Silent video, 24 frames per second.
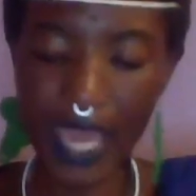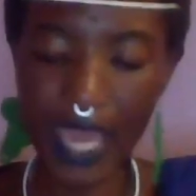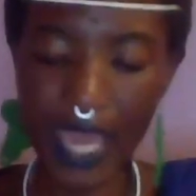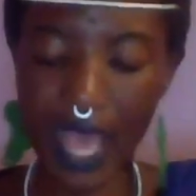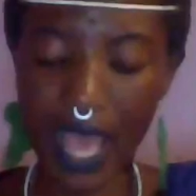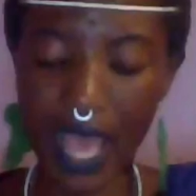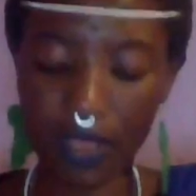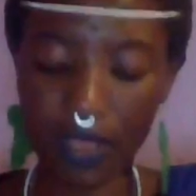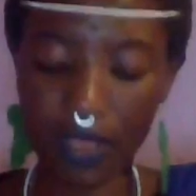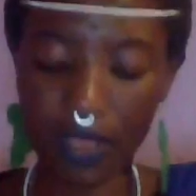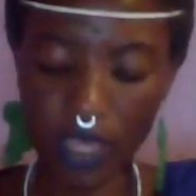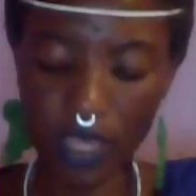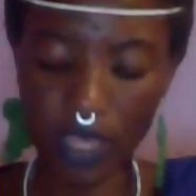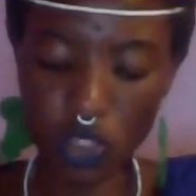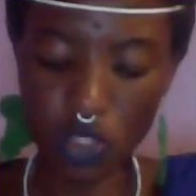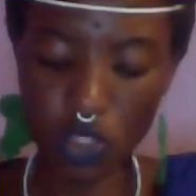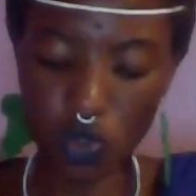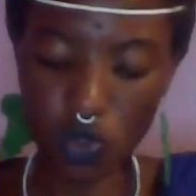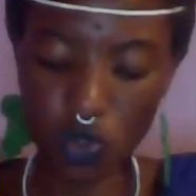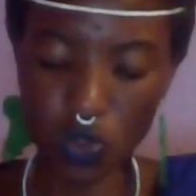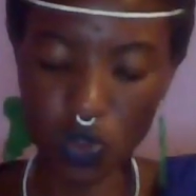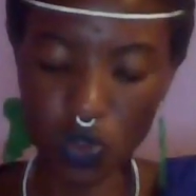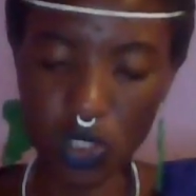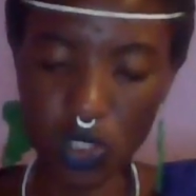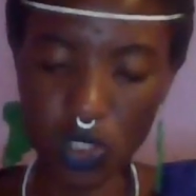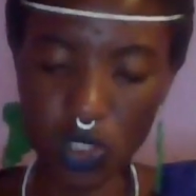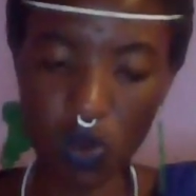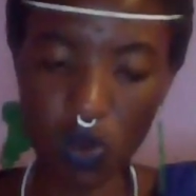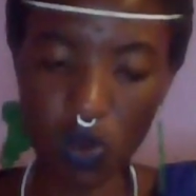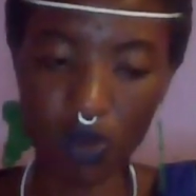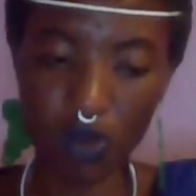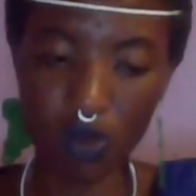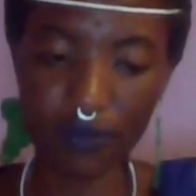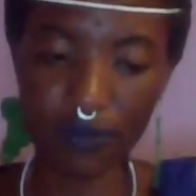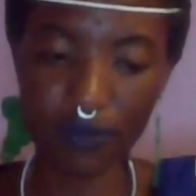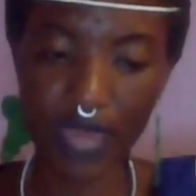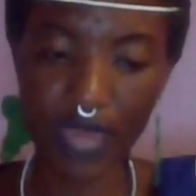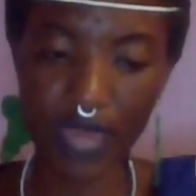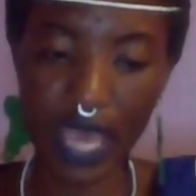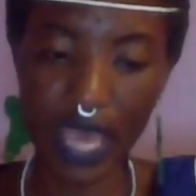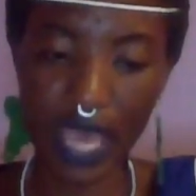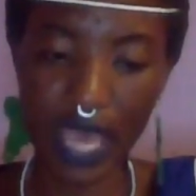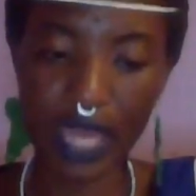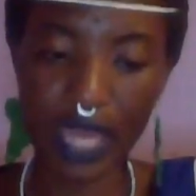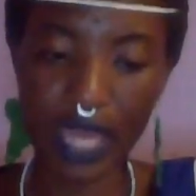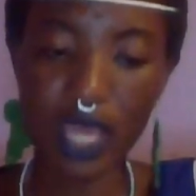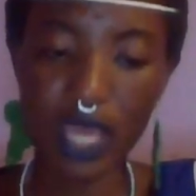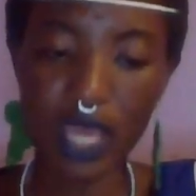bad health issues and all of
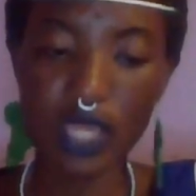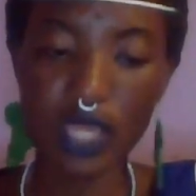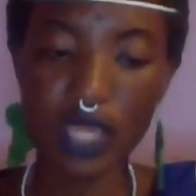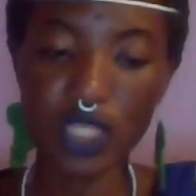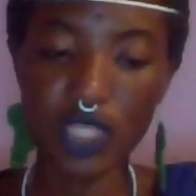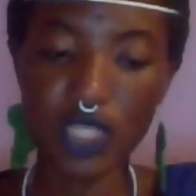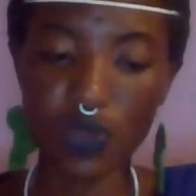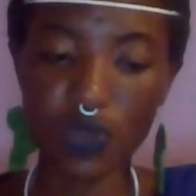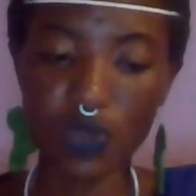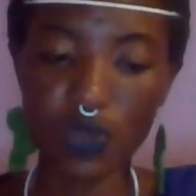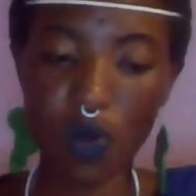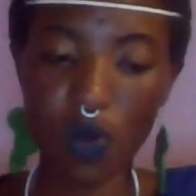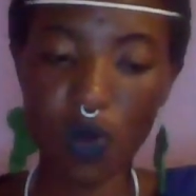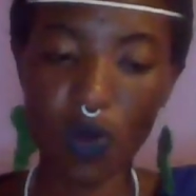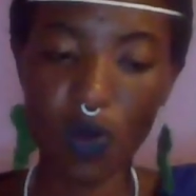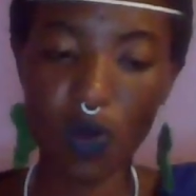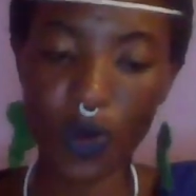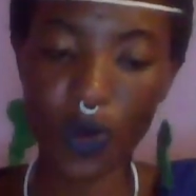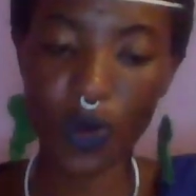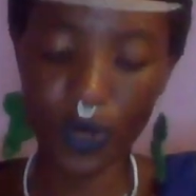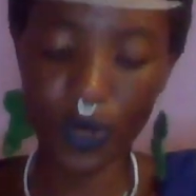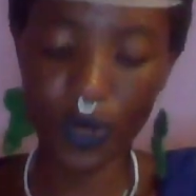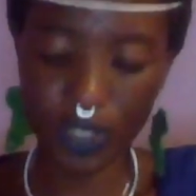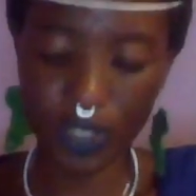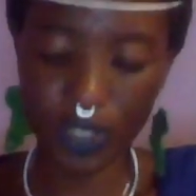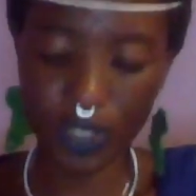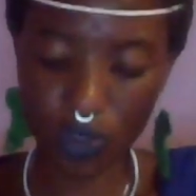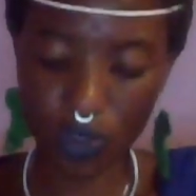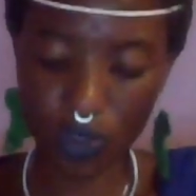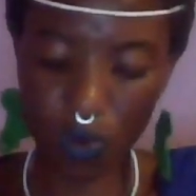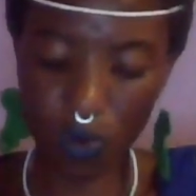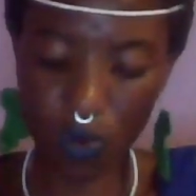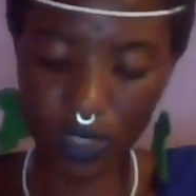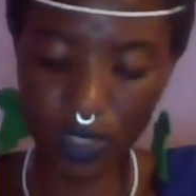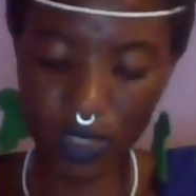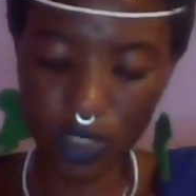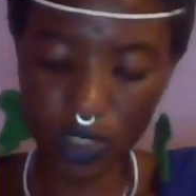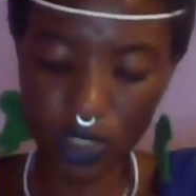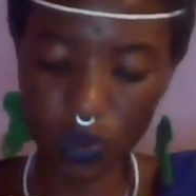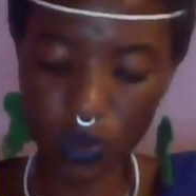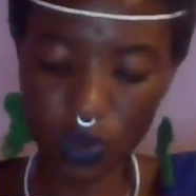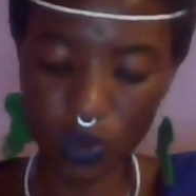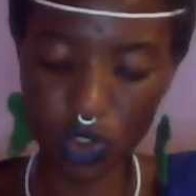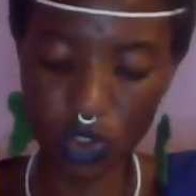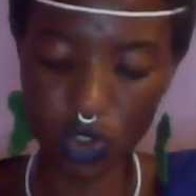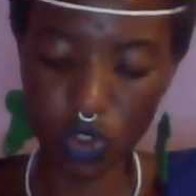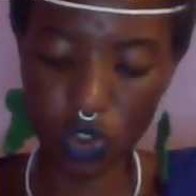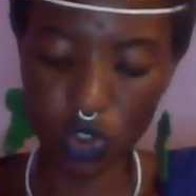that. These were all curses. All
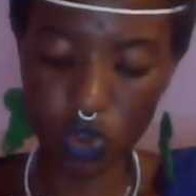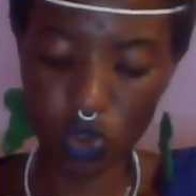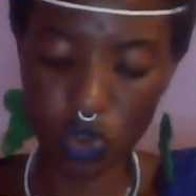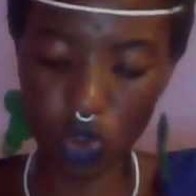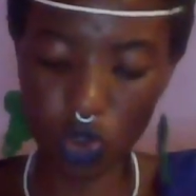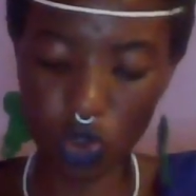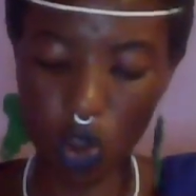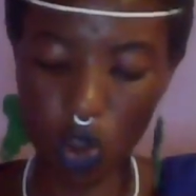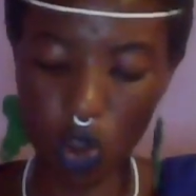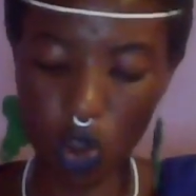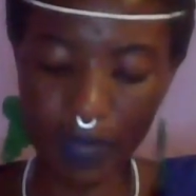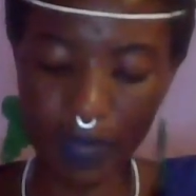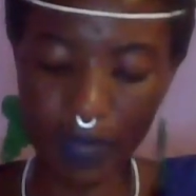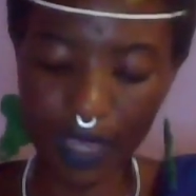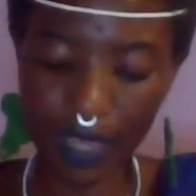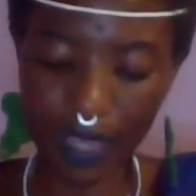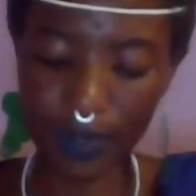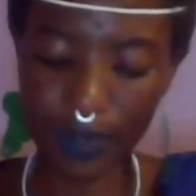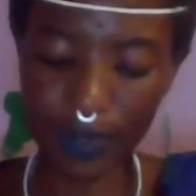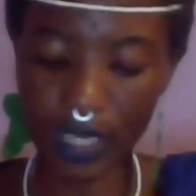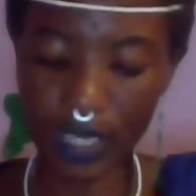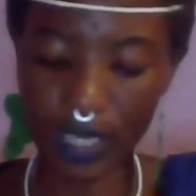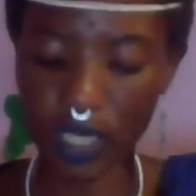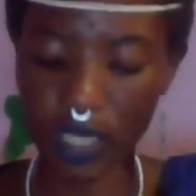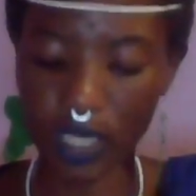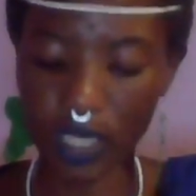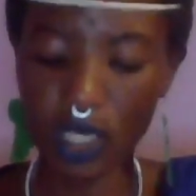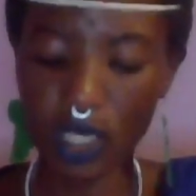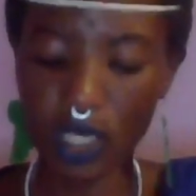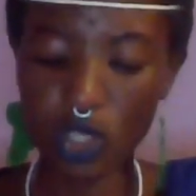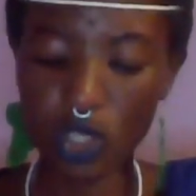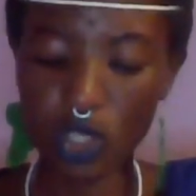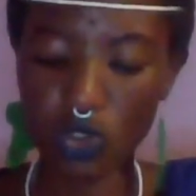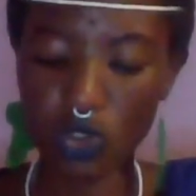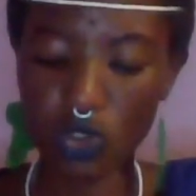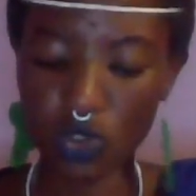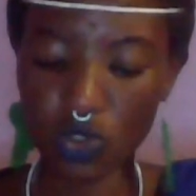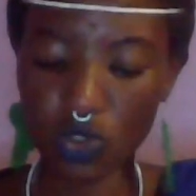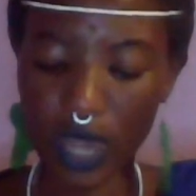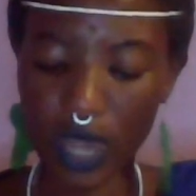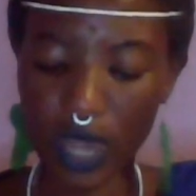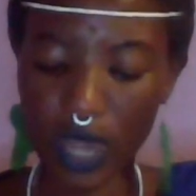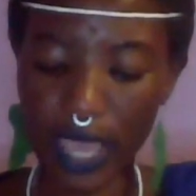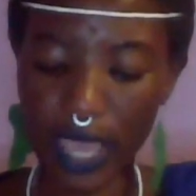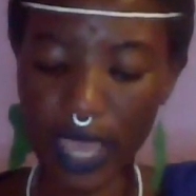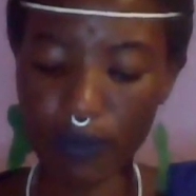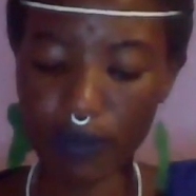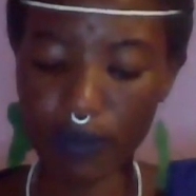this was just trauma, okay, to
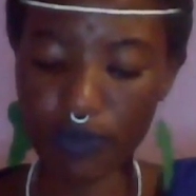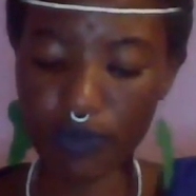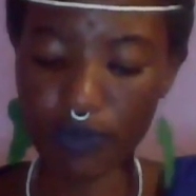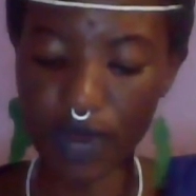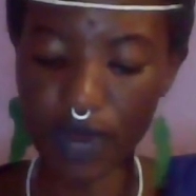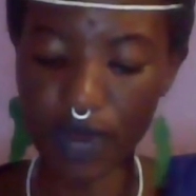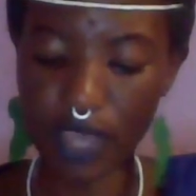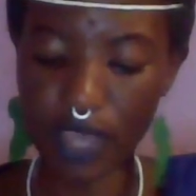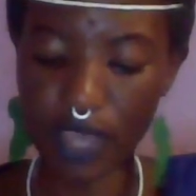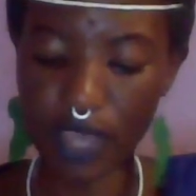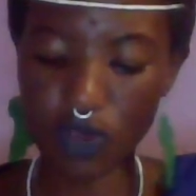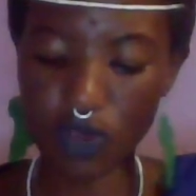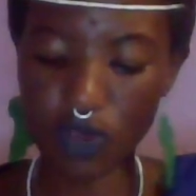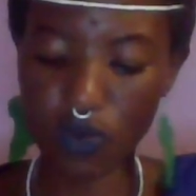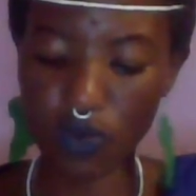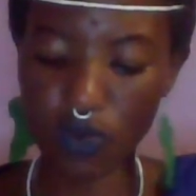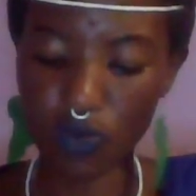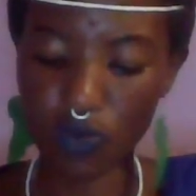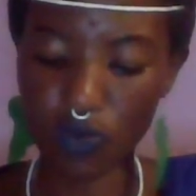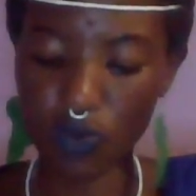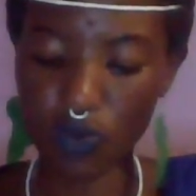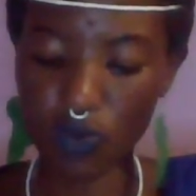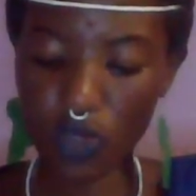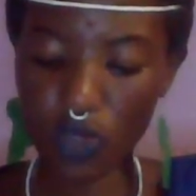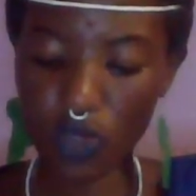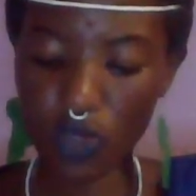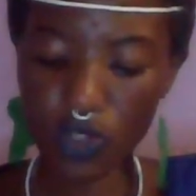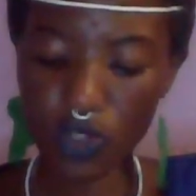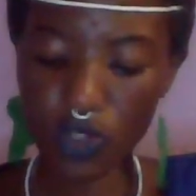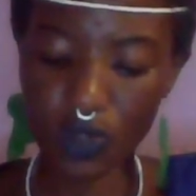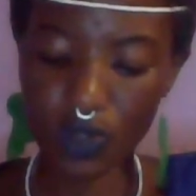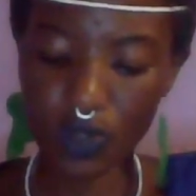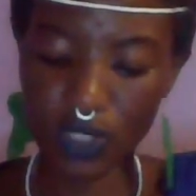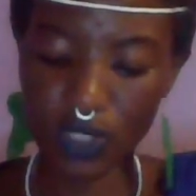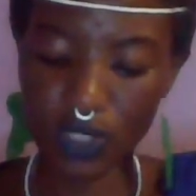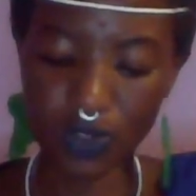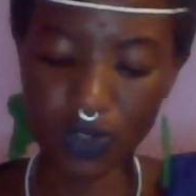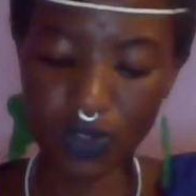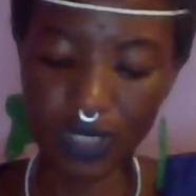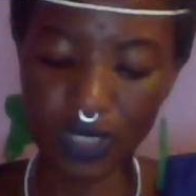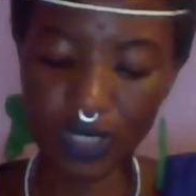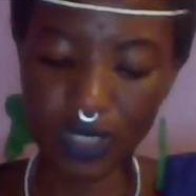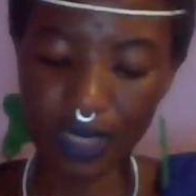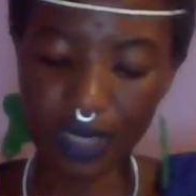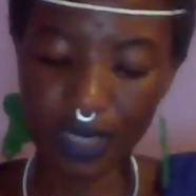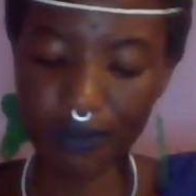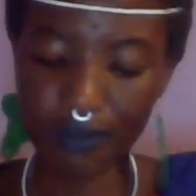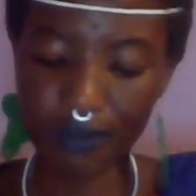try and break you so
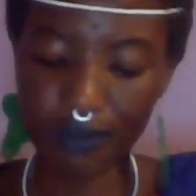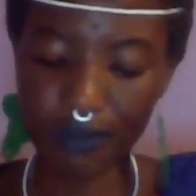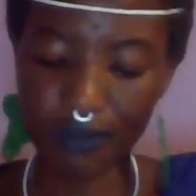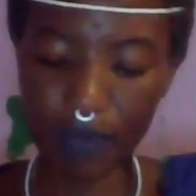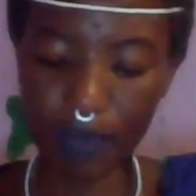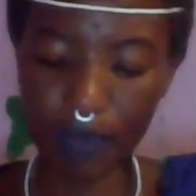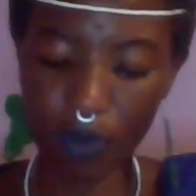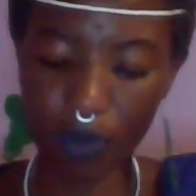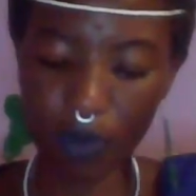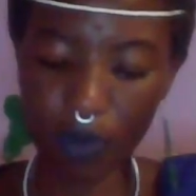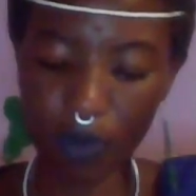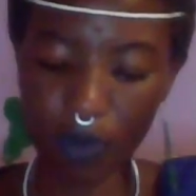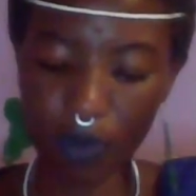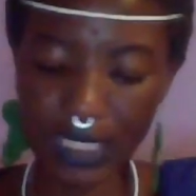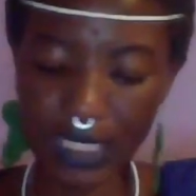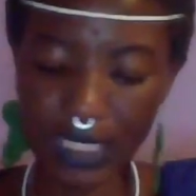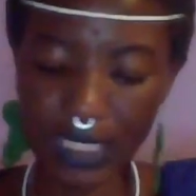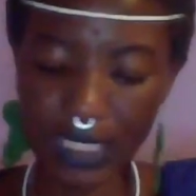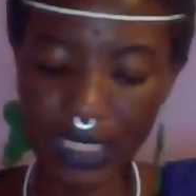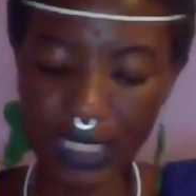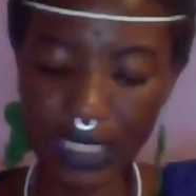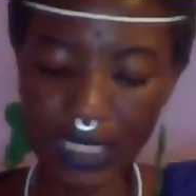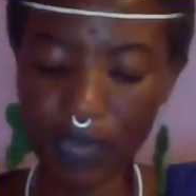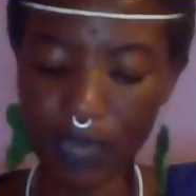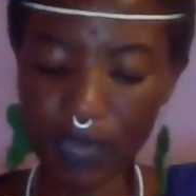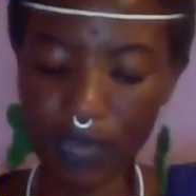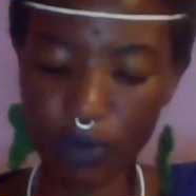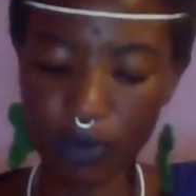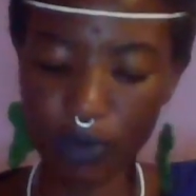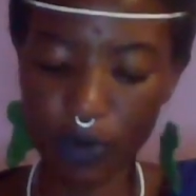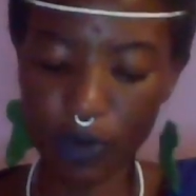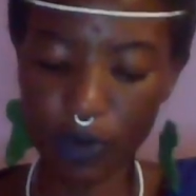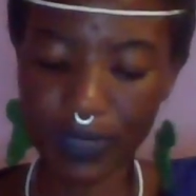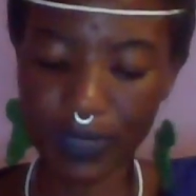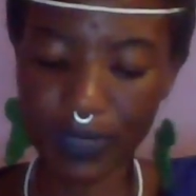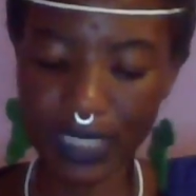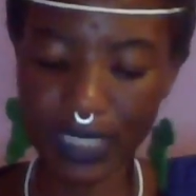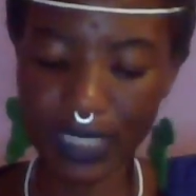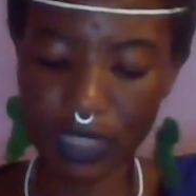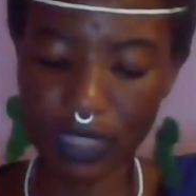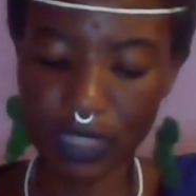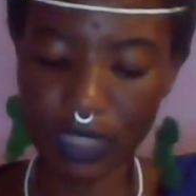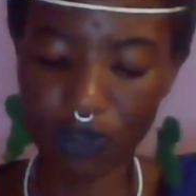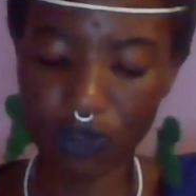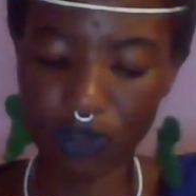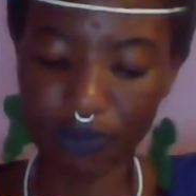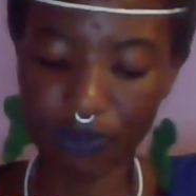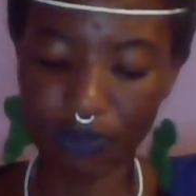that you give up on this divine purpose
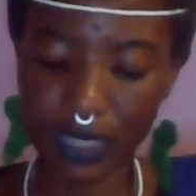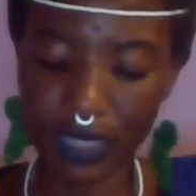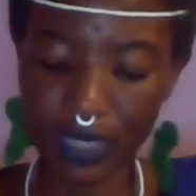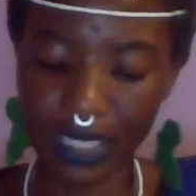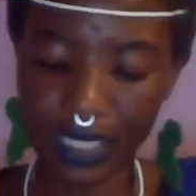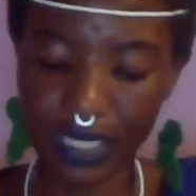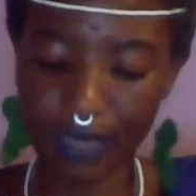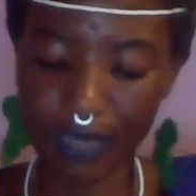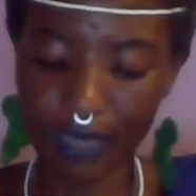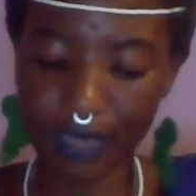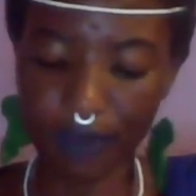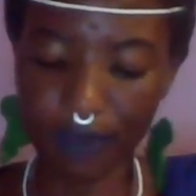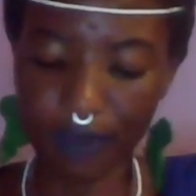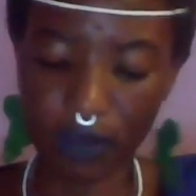that you've been